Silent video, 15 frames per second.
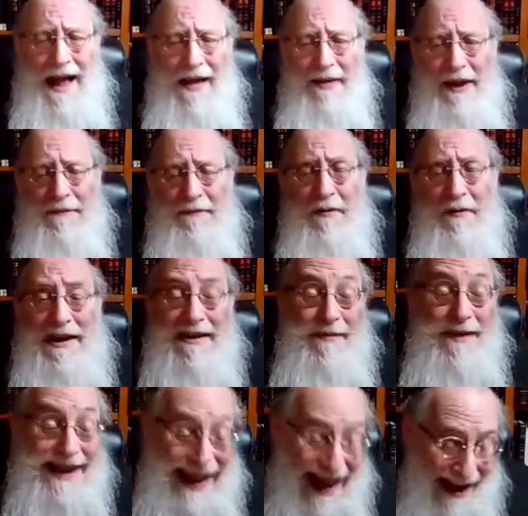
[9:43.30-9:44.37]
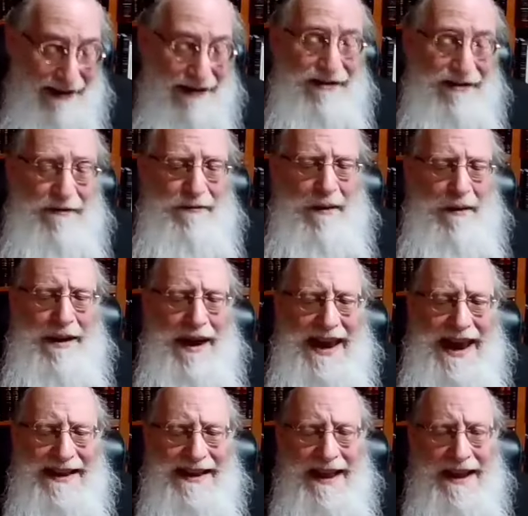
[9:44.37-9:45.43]
and therefore he's megarishim from
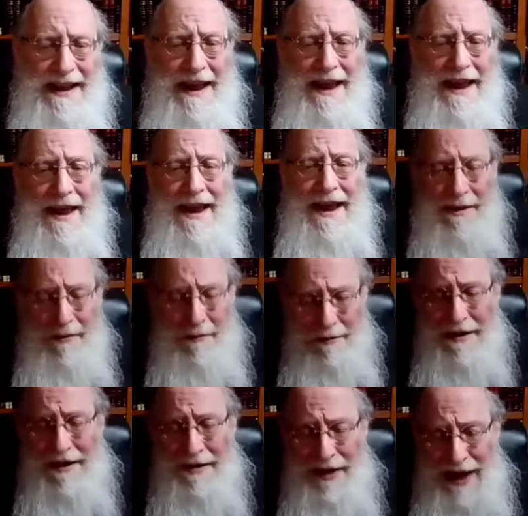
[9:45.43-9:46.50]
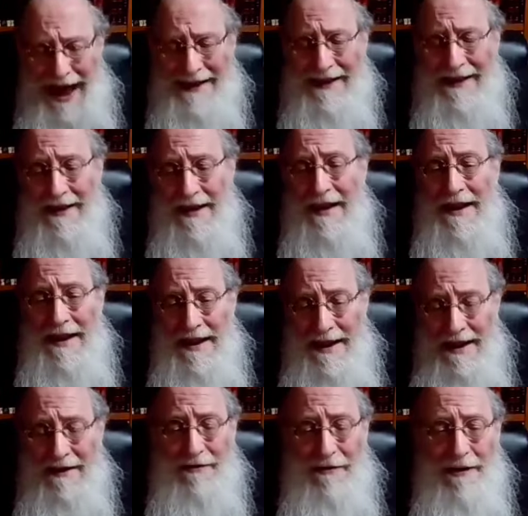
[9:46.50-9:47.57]
Gan Eden in order that
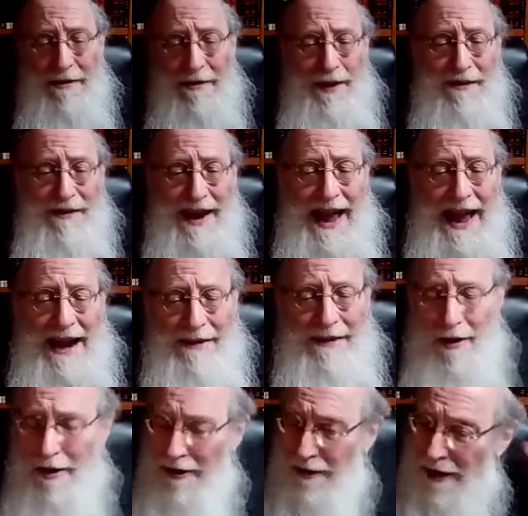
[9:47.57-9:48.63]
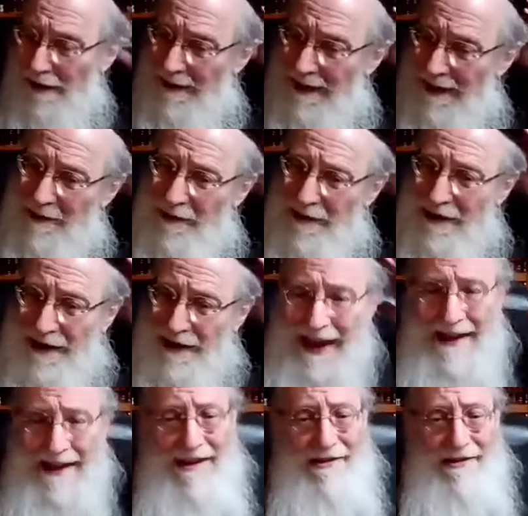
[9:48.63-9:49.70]
he shouldn't be v'chai leolam. in order
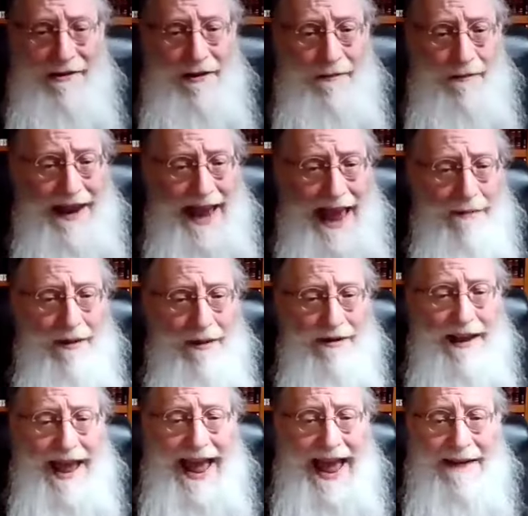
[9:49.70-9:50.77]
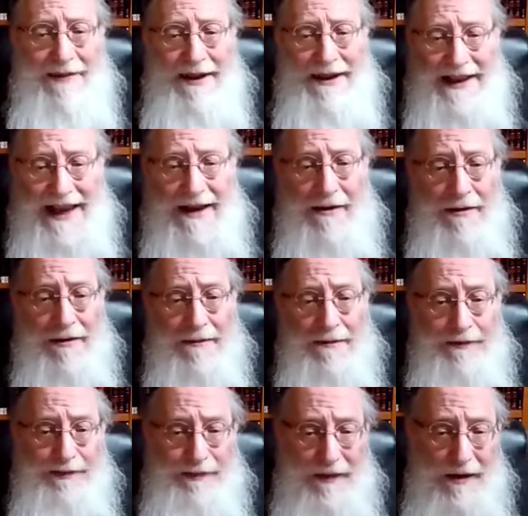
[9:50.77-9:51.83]
that he should be able to have a tikkun.
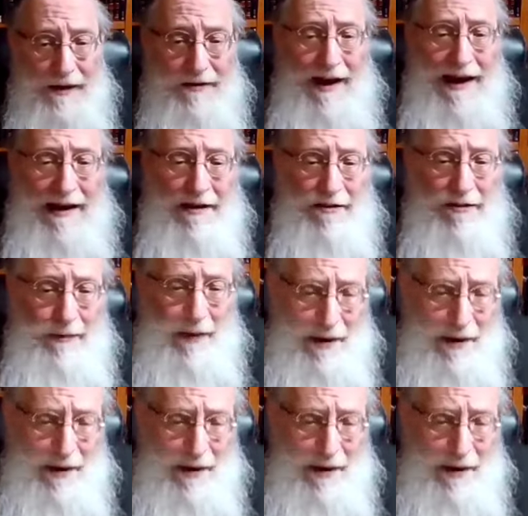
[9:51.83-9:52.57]
So HaKadosh